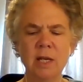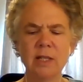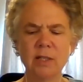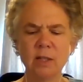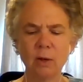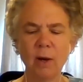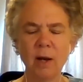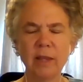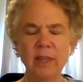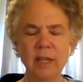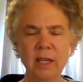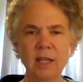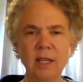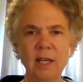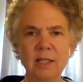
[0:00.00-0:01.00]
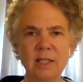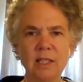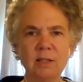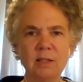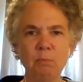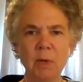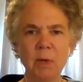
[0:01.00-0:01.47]
So I think yes,
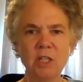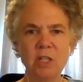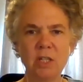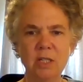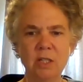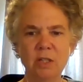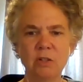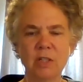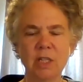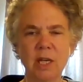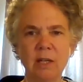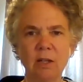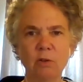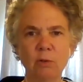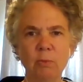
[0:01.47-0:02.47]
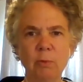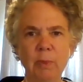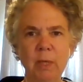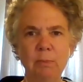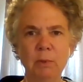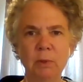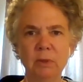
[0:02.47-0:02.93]
it's much easier to get a group of
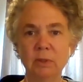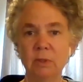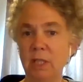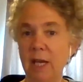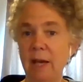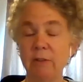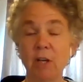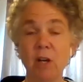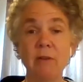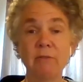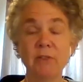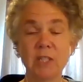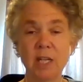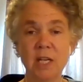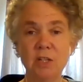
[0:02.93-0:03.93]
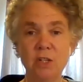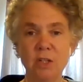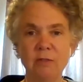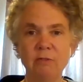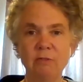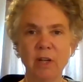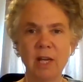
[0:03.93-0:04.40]
people to have a
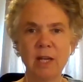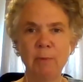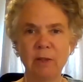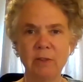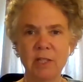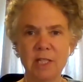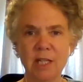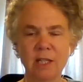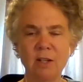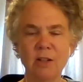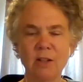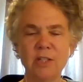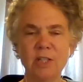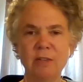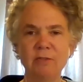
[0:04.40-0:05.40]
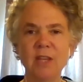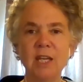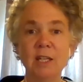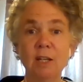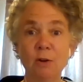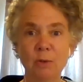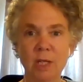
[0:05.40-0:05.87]
conversation and forget about the technology if they
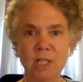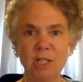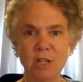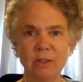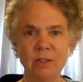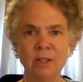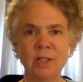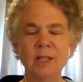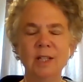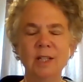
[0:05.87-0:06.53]
know each other,